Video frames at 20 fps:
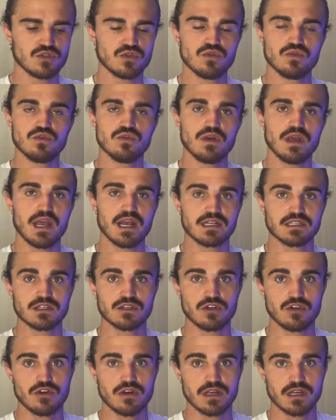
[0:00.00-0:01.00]
to
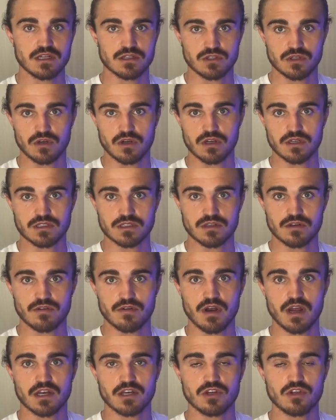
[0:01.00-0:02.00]
executing a task,
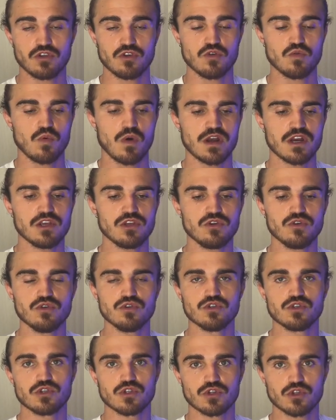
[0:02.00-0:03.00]
right, you want to
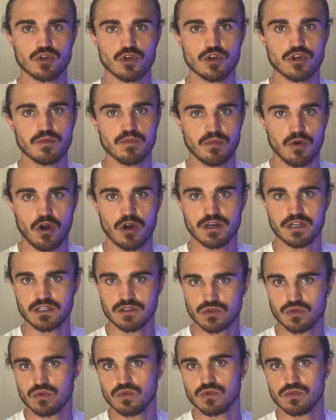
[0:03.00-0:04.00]
use third-party
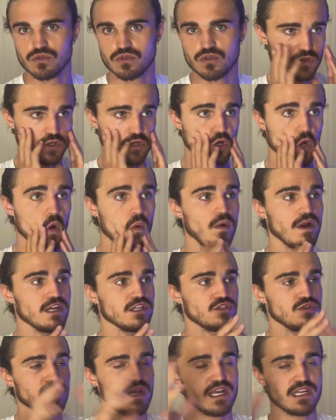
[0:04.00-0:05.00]
tools. You don't want
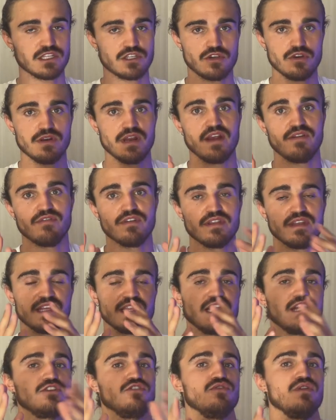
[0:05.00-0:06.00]
it to execute everything
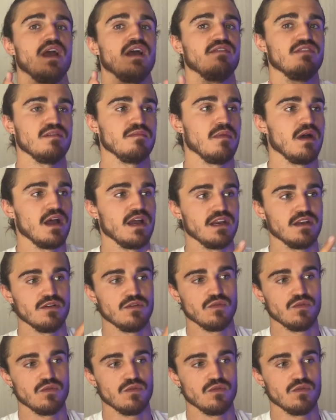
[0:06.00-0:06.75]
that you have in mind